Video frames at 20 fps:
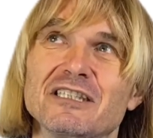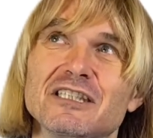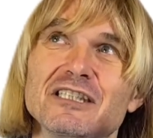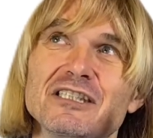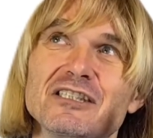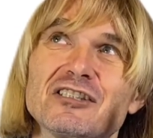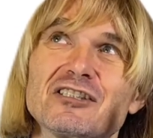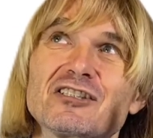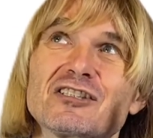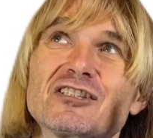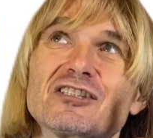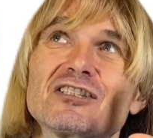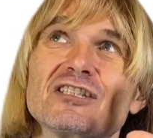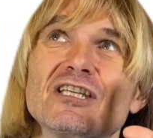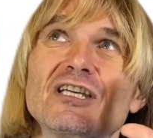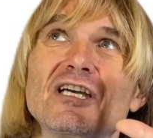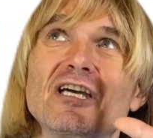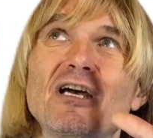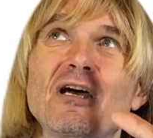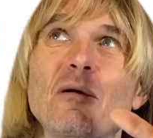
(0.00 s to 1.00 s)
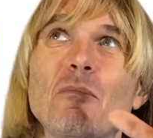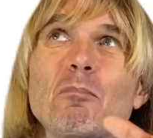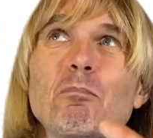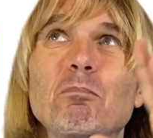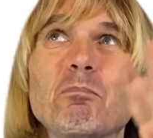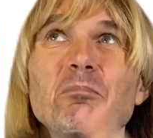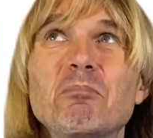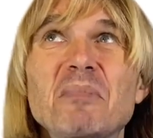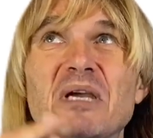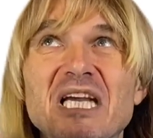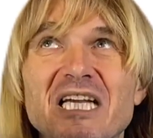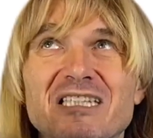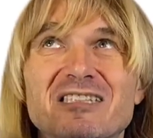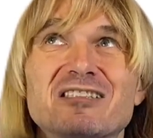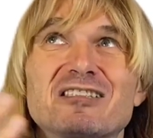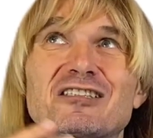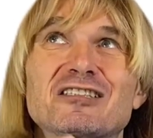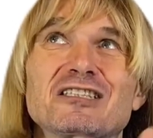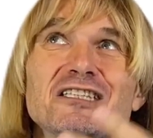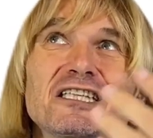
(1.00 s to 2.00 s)
is
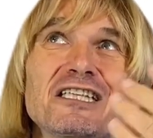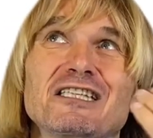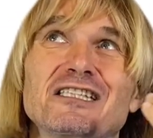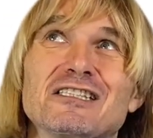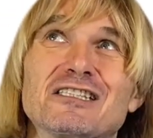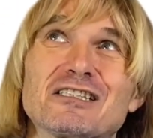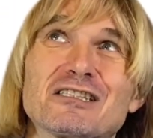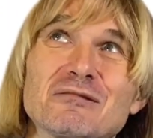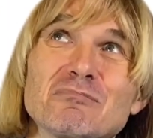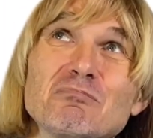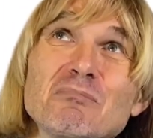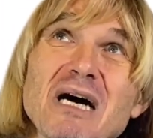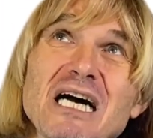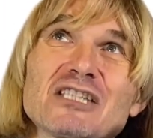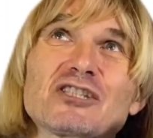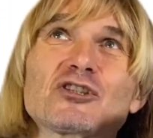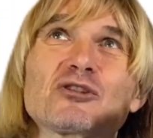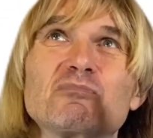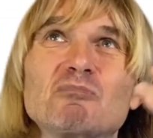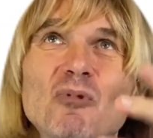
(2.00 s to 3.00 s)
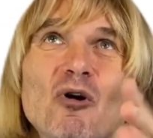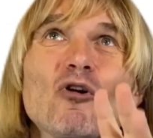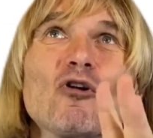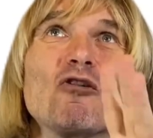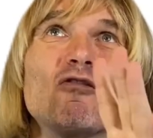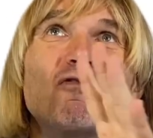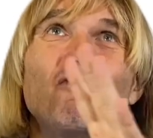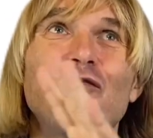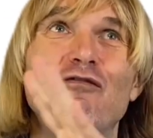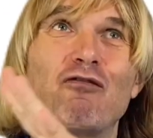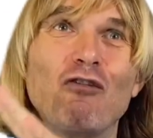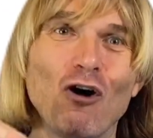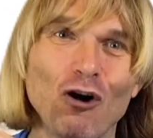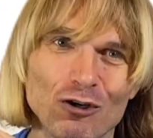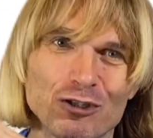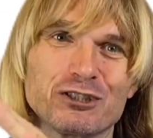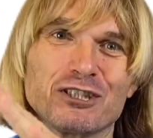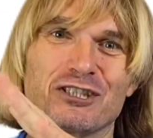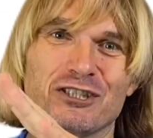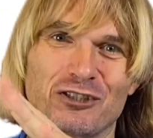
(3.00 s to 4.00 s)
mixed, is much more
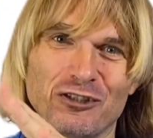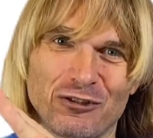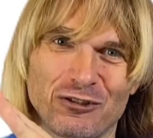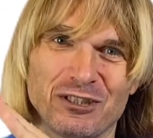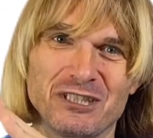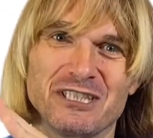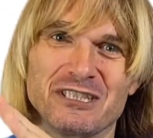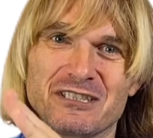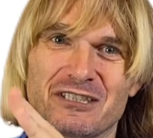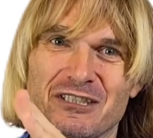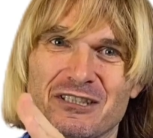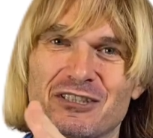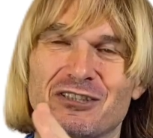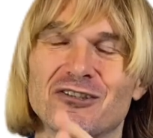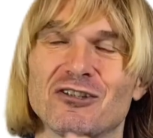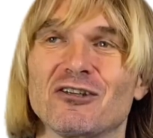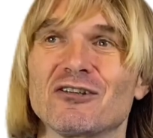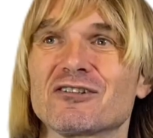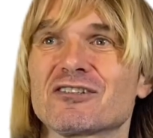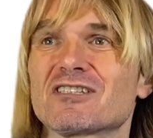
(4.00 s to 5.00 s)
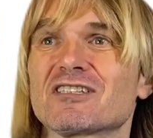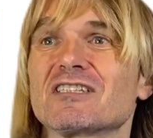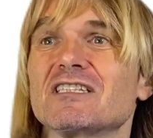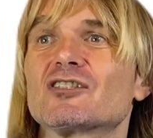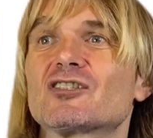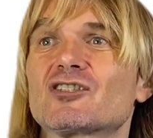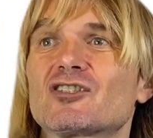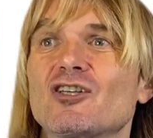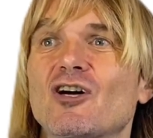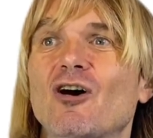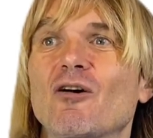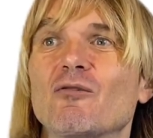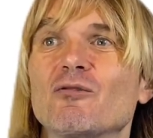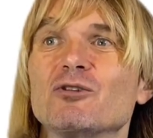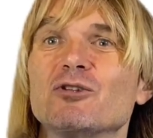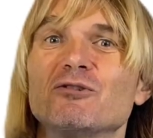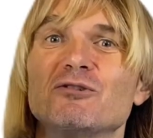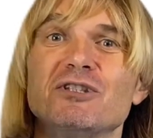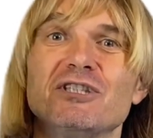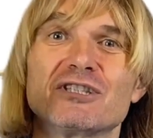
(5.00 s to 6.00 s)
voltage oriented source. So
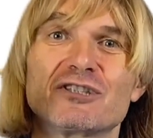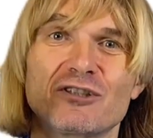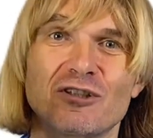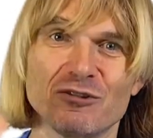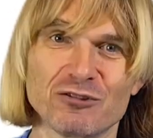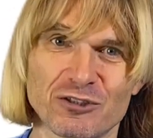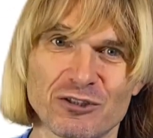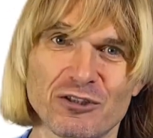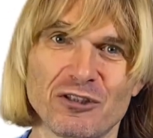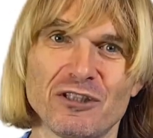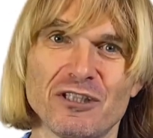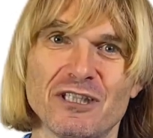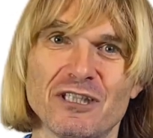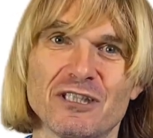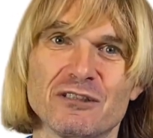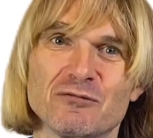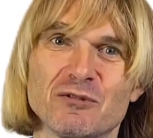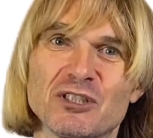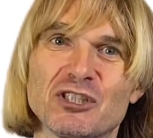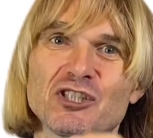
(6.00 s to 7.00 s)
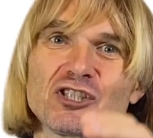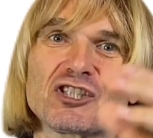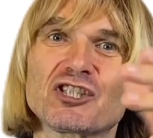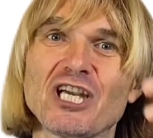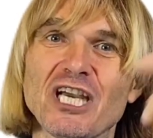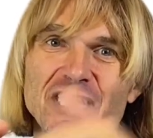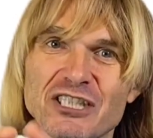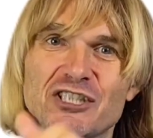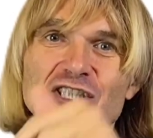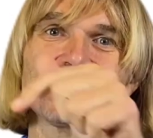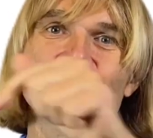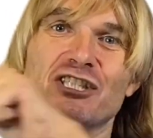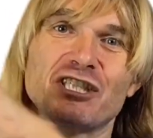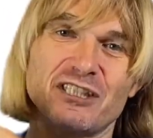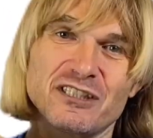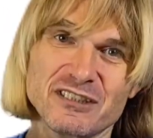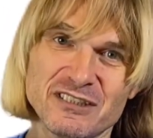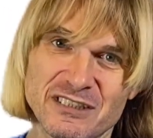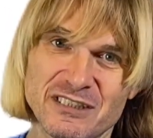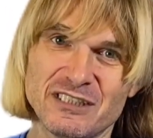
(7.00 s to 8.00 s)
you need controller which changes
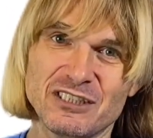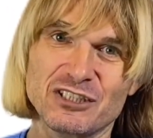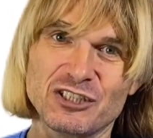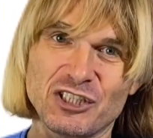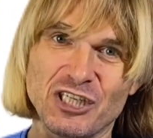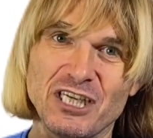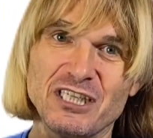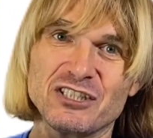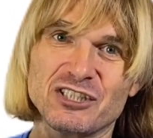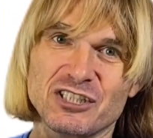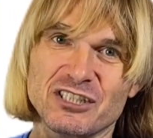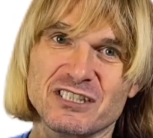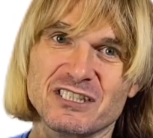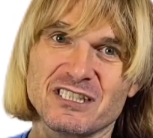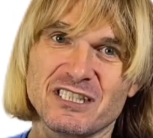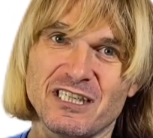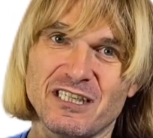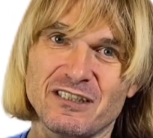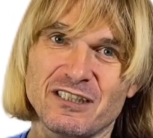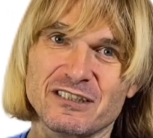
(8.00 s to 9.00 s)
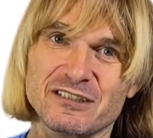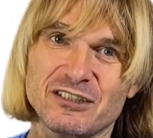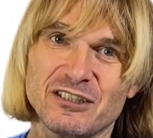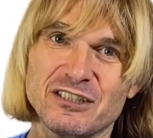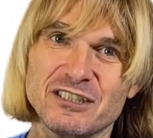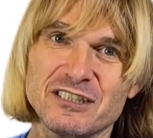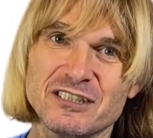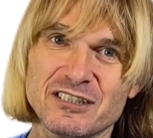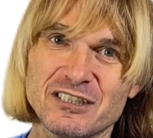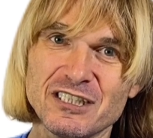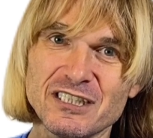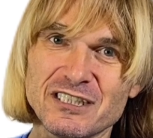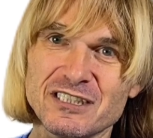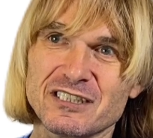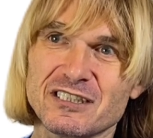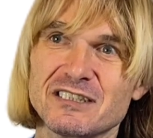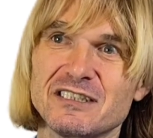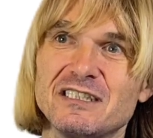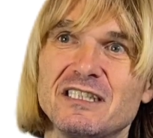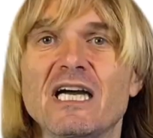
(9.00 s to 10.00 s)

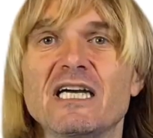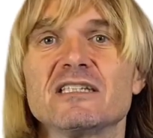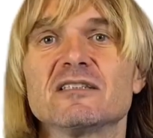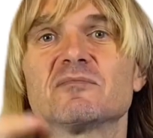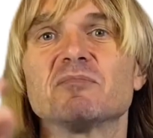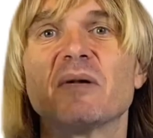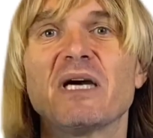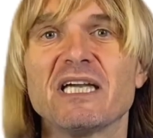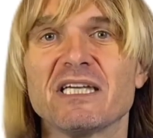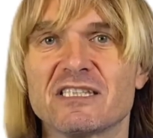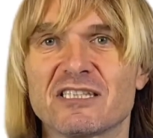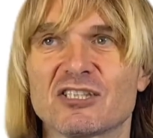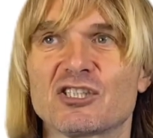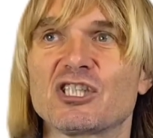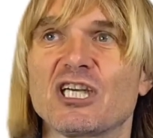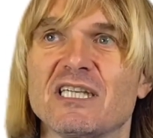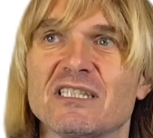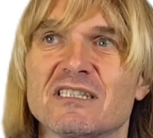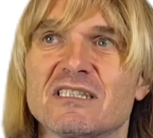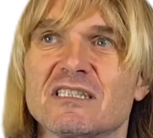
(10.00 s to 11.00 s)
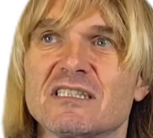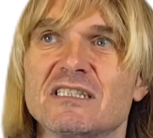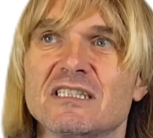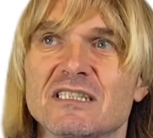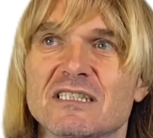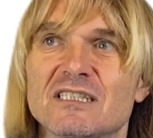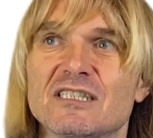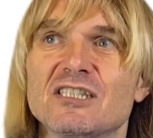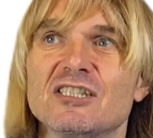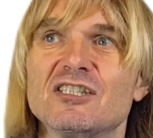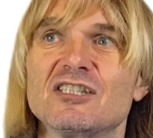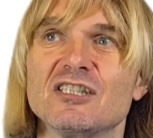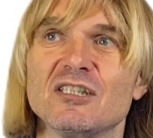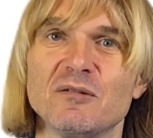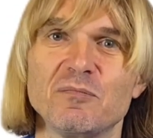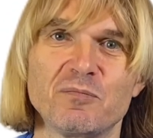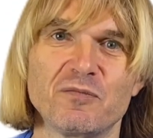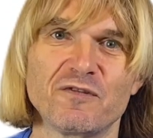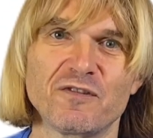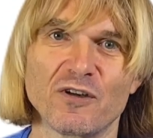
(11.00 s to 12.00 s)
characteristics and makes just
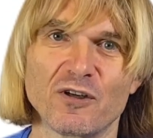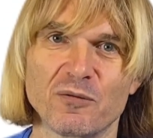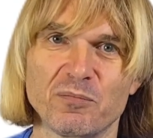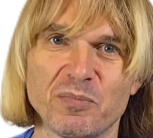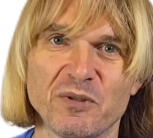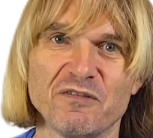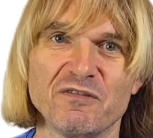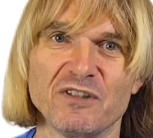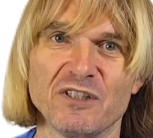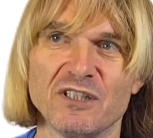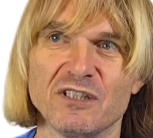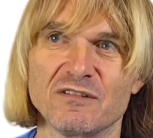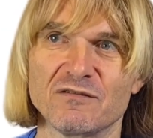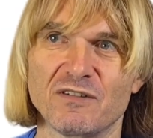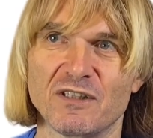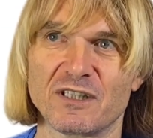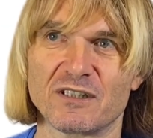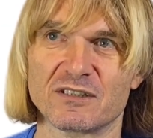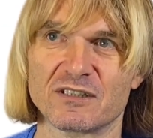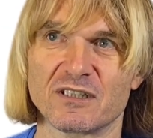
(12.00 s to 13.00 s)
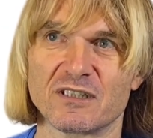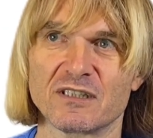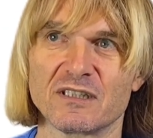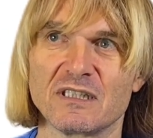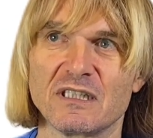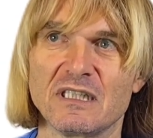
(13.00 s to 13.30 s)
DC for PV inverter.